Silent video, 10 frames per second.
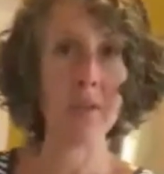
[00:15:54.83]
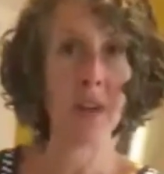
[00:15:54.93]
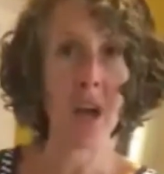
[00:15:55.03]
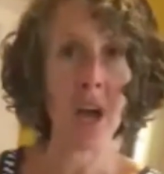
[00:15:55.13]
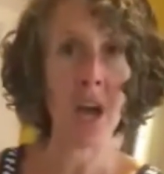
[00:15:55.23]
you've
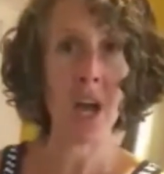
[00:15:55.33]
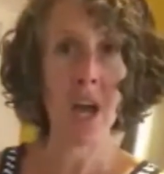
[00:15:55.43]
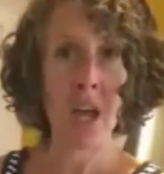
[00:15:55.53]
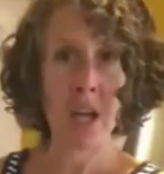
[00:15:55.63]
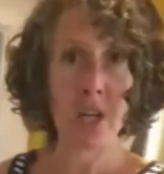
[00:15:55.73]
got
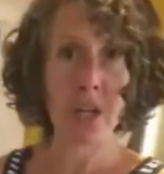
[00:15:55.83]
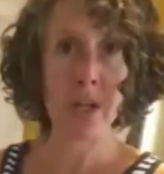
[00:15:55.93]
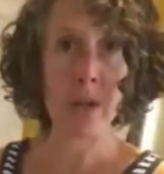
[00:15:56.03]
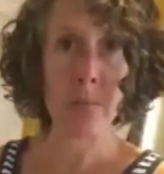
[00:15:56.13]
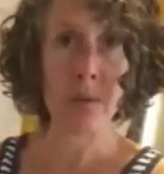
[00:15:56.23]
your
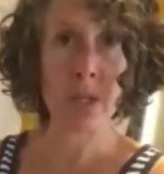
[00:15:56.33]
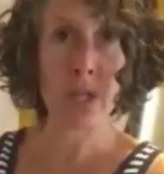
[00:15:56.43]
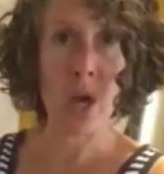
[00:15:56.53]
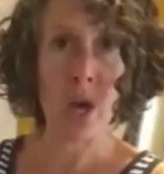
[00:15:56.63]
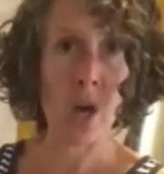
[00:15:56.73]
cucumbers
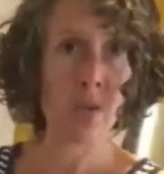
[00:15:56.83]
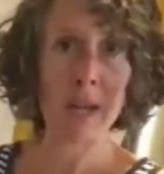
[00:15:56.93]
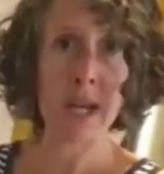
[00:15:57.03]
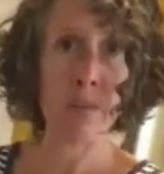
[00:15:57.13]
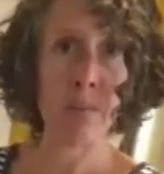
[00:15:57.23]

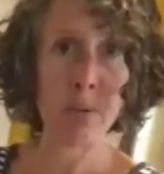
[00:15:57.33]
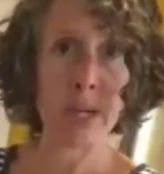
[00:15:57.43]
already